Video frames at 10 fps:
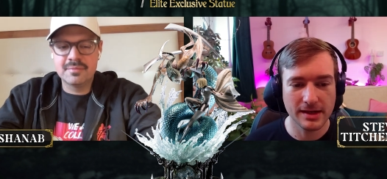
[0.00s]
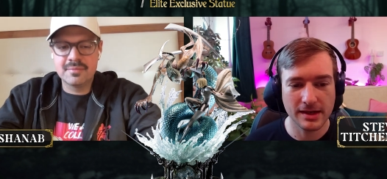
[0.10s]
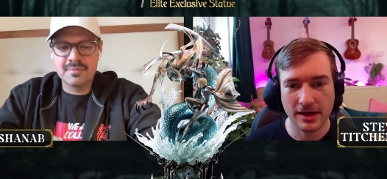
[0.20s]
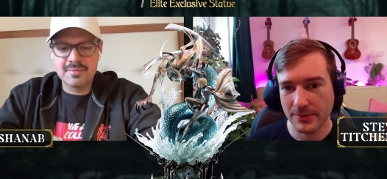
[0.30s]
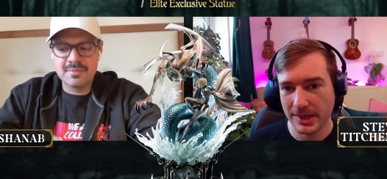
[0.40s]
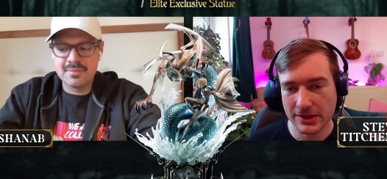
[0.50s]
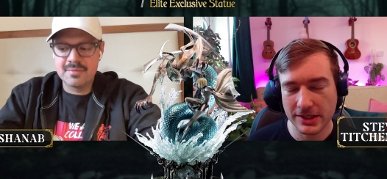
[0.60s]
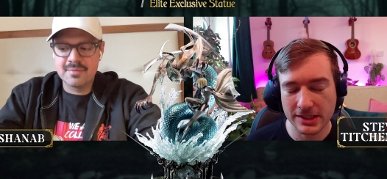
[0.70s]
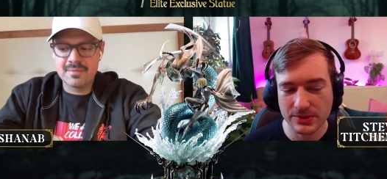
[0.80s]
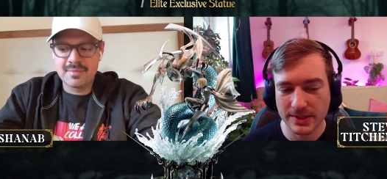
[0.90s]
Speaker 1: are we looking
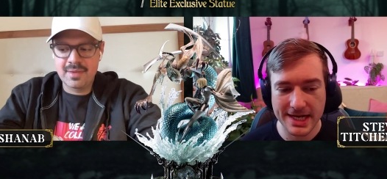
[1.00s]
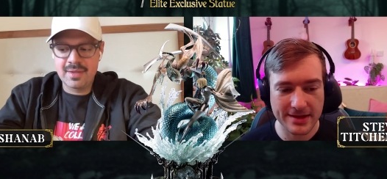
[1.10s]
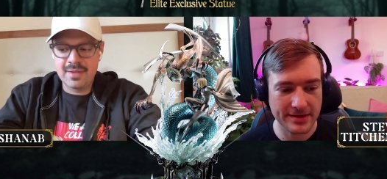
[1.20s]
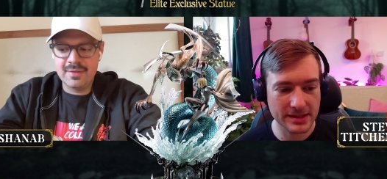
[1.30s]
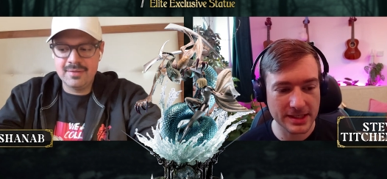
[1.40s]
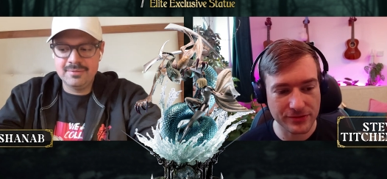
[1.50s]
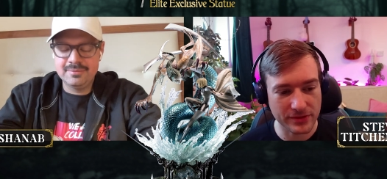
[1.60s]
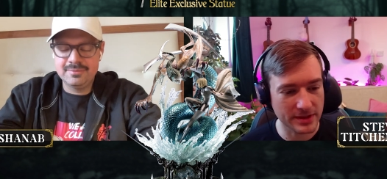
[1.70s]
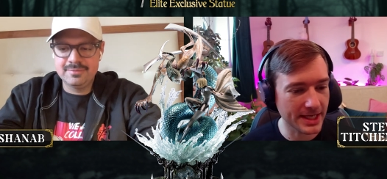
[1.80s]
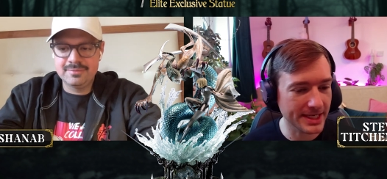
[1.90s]
at doing anything
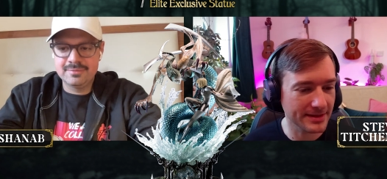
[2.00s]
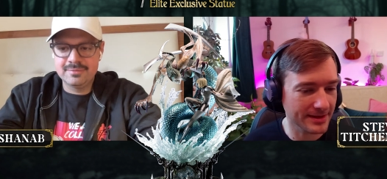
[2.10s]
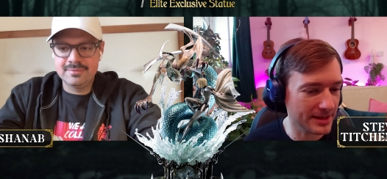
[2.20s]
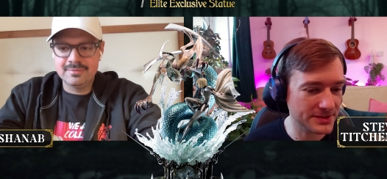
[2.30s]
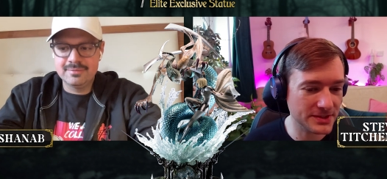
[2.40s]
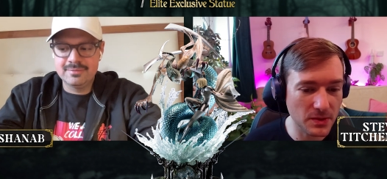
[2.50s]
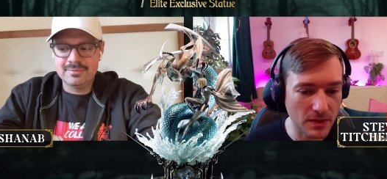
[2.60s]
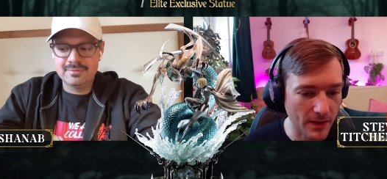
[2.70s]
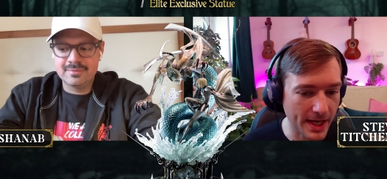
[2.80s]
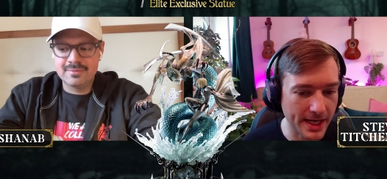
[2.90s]
different, like a solo
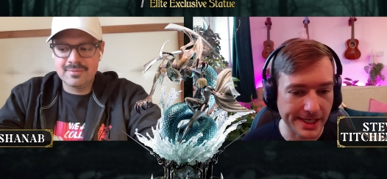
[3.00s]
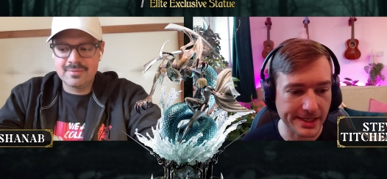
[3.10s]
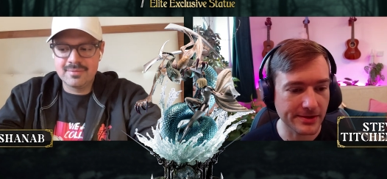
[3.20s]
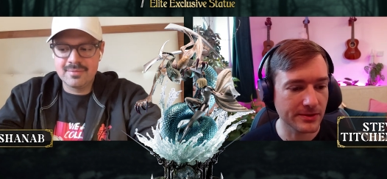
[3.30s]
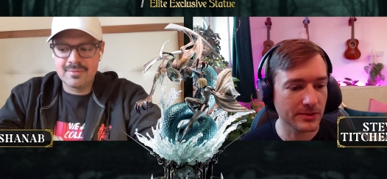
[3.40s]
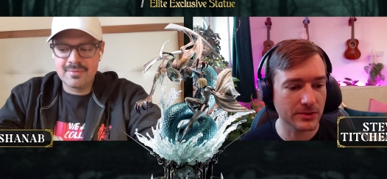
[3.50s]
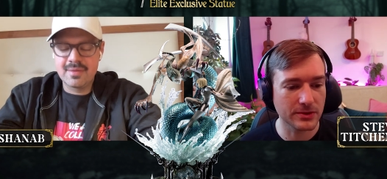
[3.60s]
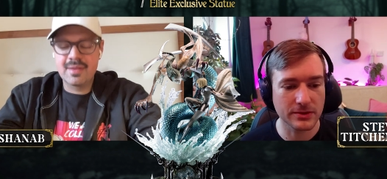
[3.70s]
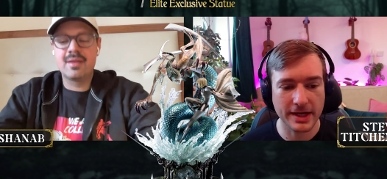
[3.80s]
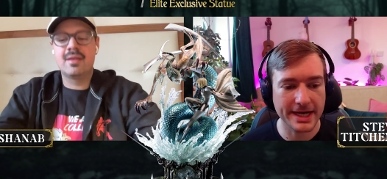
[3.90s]
line
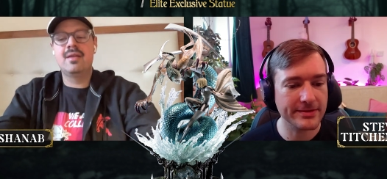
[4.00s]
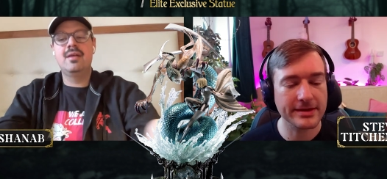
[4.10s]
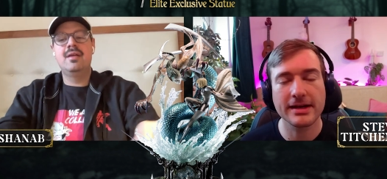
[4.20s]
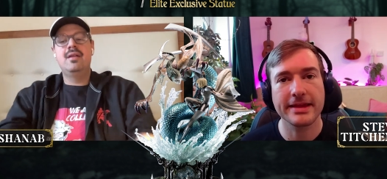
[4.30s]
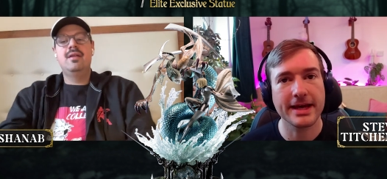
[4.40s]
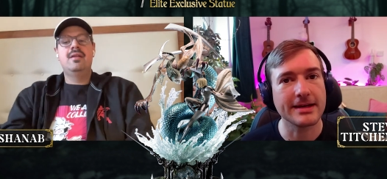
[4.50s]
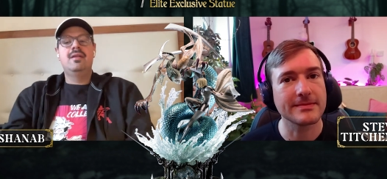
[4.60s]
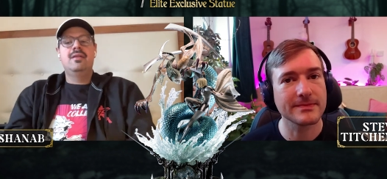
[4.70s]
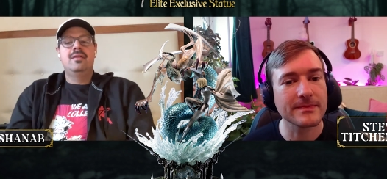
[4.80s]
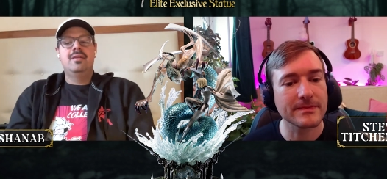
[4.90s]
or anything like that?
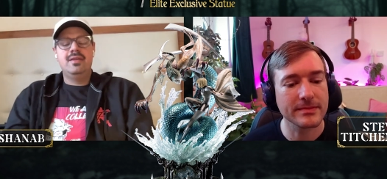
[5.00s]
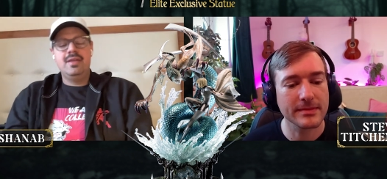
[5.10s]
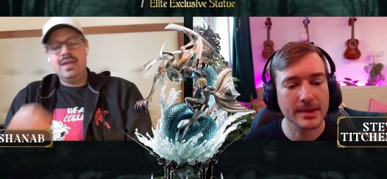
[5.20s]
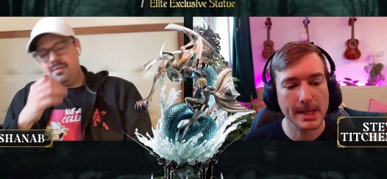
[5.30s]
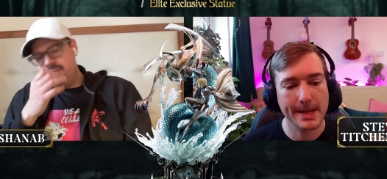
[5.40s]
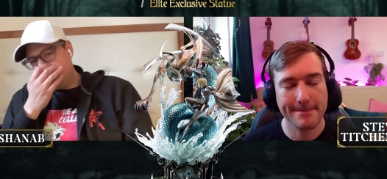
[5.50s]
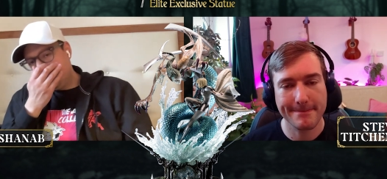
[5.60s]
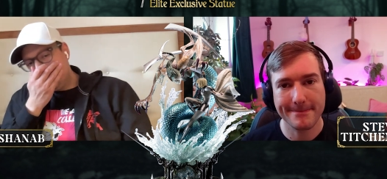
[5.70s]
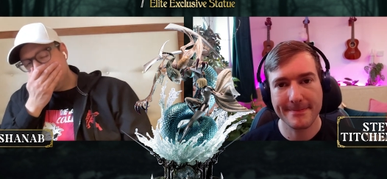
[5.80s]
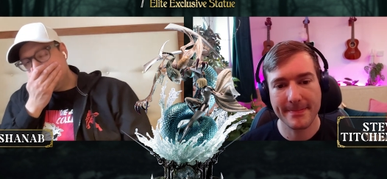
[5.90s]
Speaker 2: Yeah.
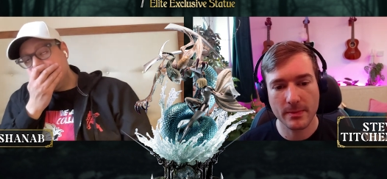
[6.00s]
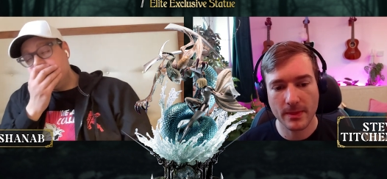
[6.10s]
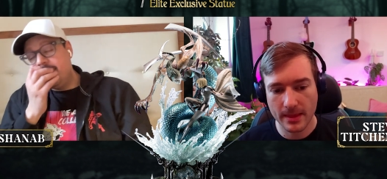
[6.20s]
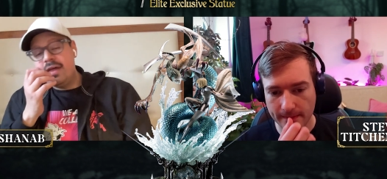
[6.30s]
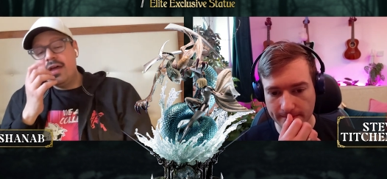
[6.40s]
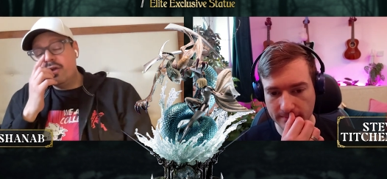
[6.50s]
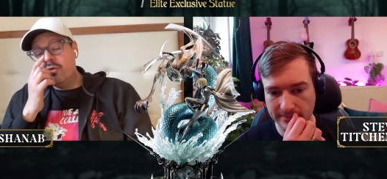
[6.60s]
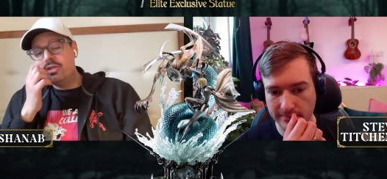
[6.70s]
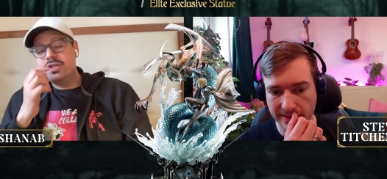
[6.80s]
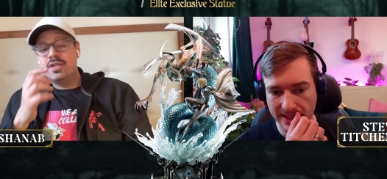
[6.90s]

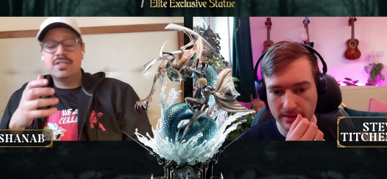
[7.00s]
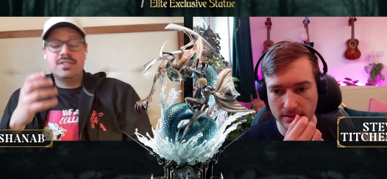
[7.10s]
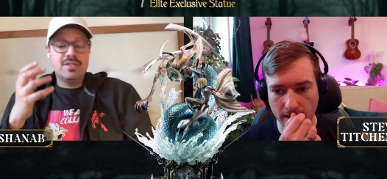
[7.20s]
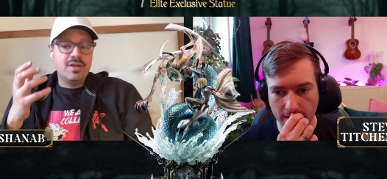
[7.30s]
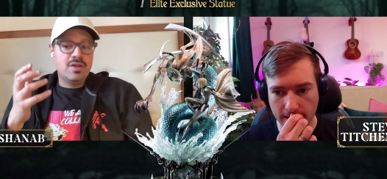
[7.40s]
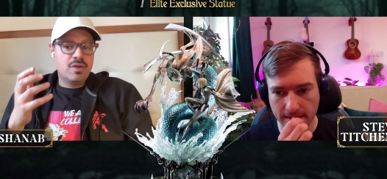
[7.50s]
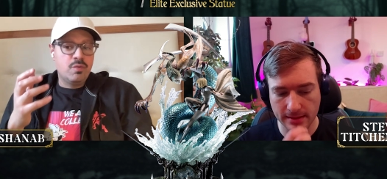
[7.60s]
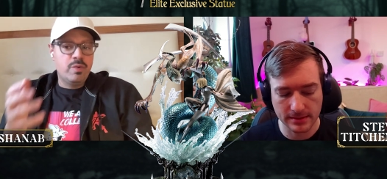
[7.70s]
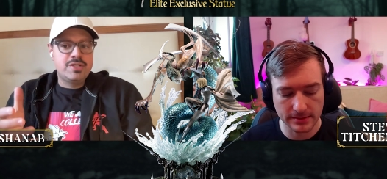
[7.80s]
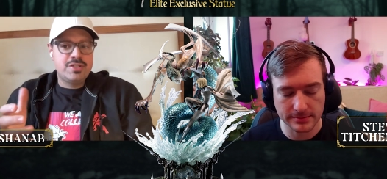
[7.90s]
The question is
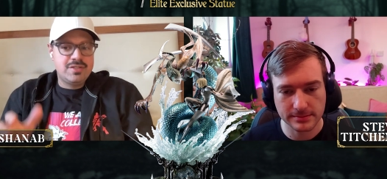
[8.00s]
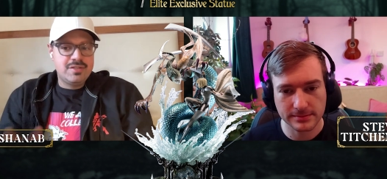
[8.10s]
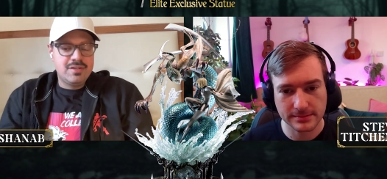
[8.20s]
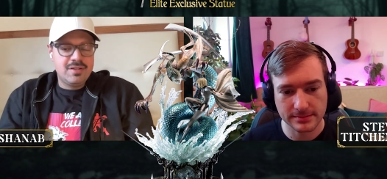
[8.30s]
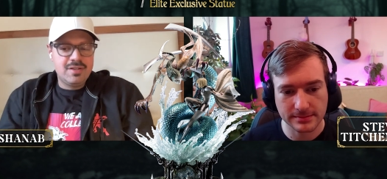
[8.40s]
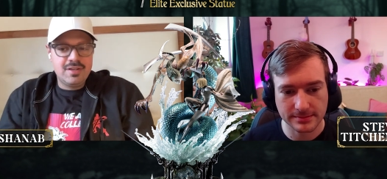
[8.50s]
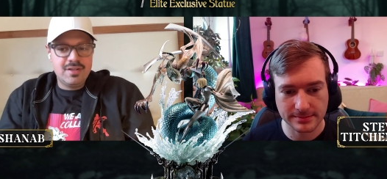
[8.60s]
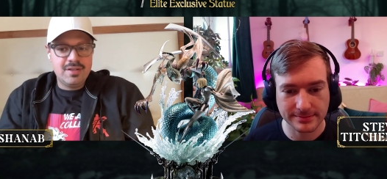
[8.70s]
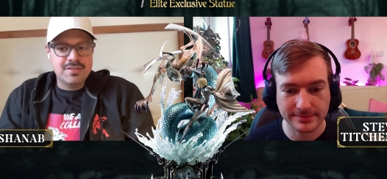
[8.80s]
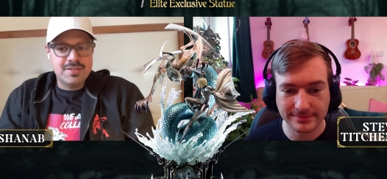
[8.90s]
which
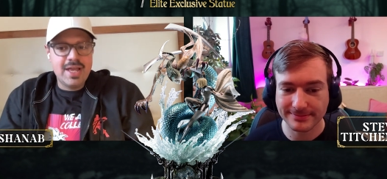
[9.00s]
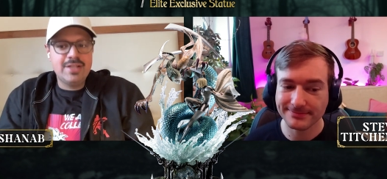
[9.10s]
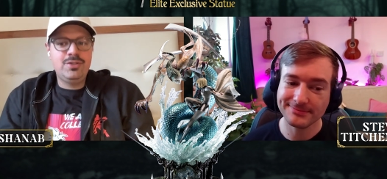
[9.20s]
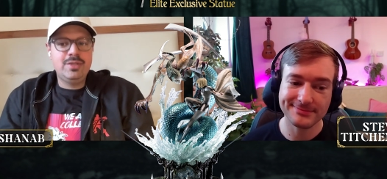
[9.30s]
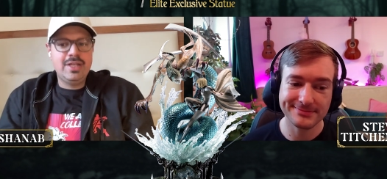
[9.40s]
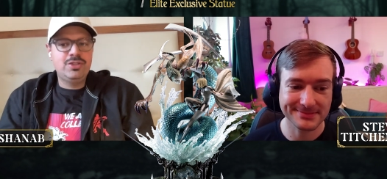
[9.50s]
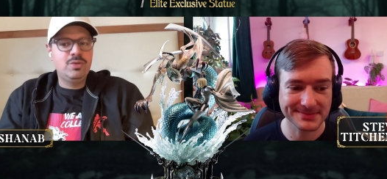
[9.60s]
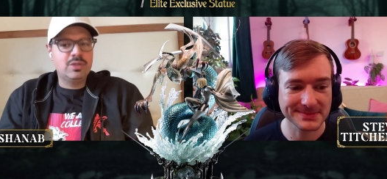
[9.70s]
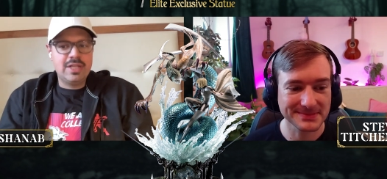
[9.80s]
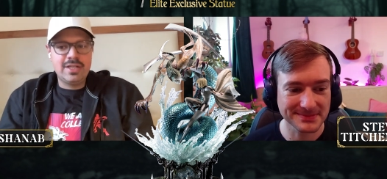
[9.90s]
statue
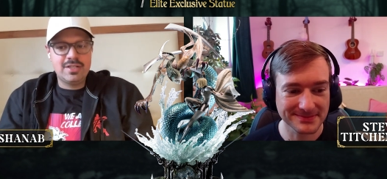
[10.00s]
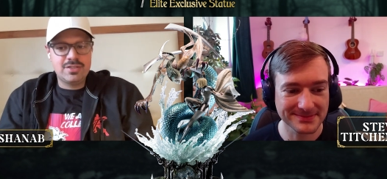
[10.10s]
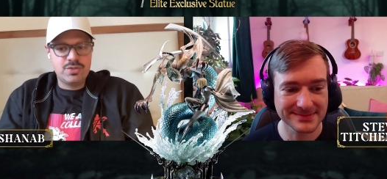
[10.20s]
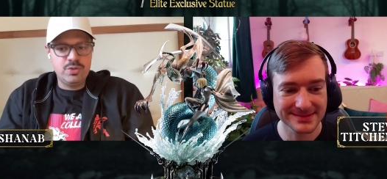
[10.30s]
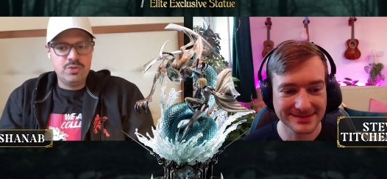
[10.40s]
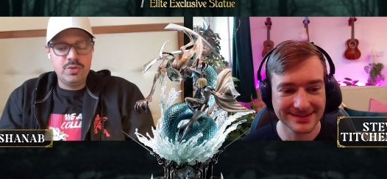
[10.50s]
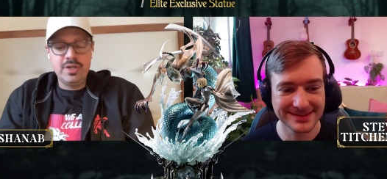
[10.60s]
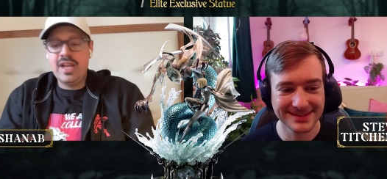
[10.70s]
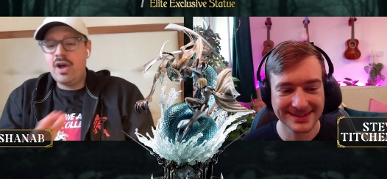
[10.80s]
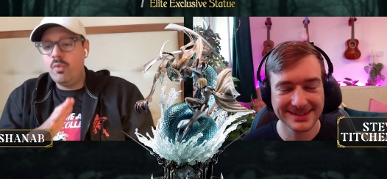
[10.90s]
that you would like us to
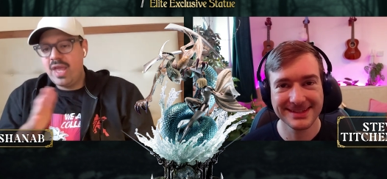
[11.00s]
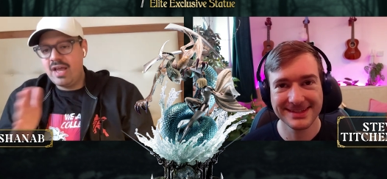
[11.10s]
do. Now